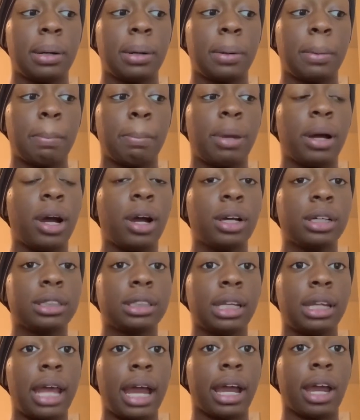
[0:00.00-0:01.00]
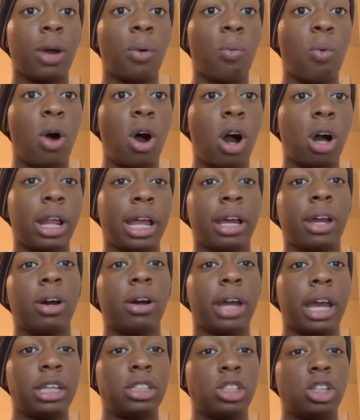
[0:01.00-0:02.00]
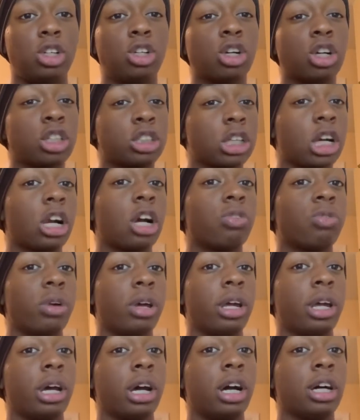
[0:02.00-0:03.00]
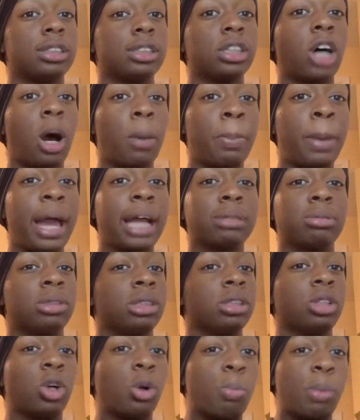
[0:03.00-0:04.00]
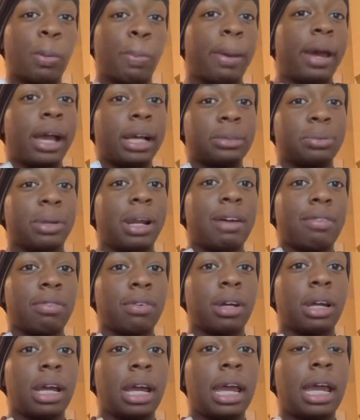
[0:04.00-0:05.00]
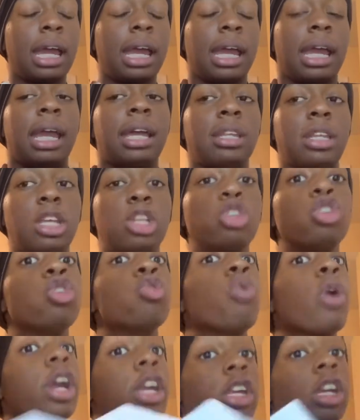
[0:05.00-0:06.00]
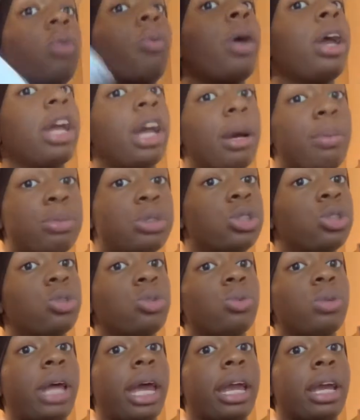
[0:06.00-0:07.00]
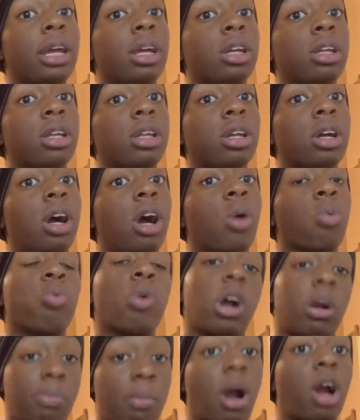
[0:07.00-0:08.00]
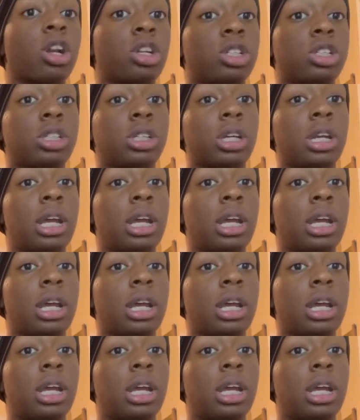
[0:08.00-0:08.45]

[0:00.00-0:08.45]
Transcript: person that can walk, like, okay, so you're gonna start off with a salt pack, just little book bags, whatever, and then you working your way up to like a Ruck March,